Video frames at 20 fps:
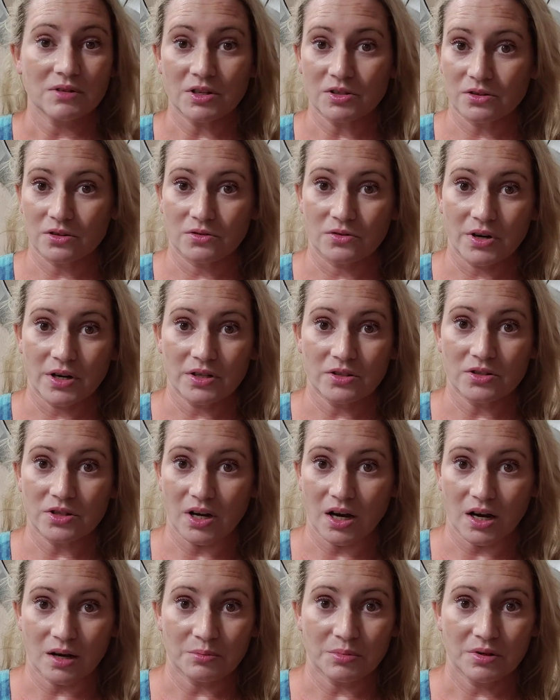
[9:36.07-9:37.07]
Does a great
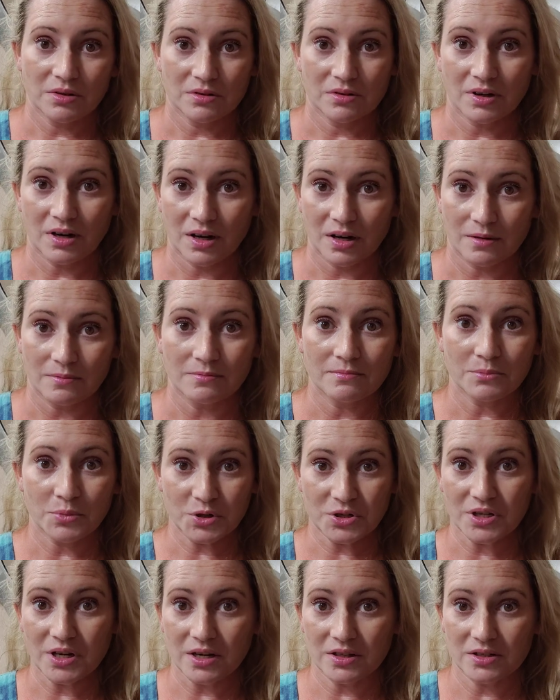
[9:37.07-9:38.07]
job
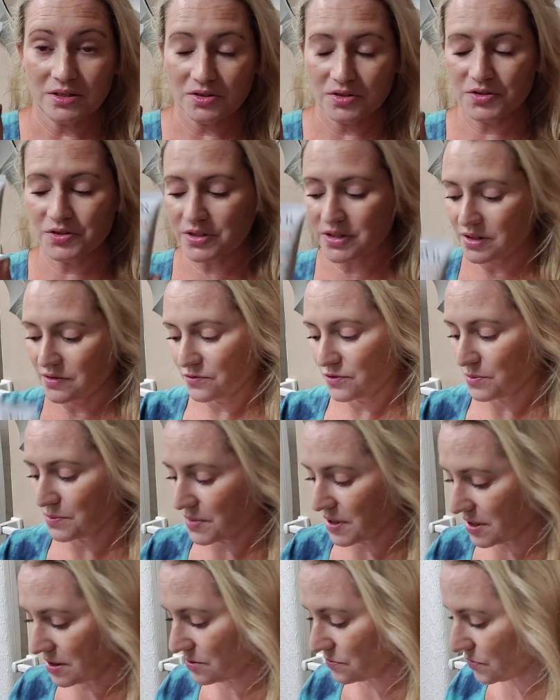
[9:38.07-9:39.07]
protecting your skin
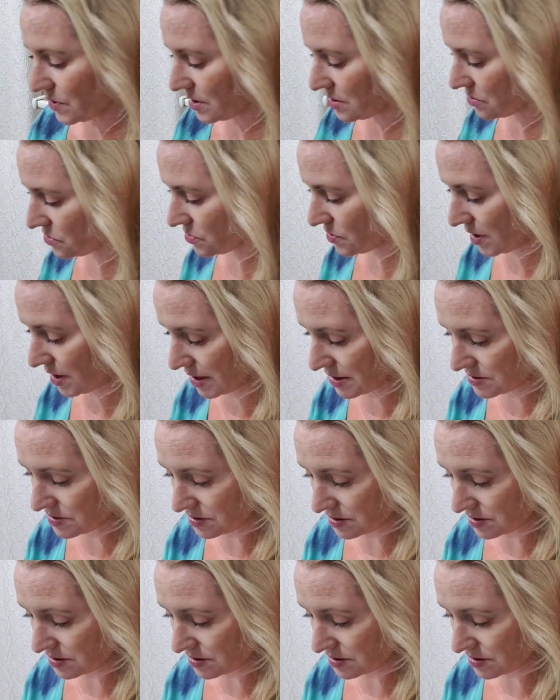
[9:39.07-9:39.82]
from getting red or dry.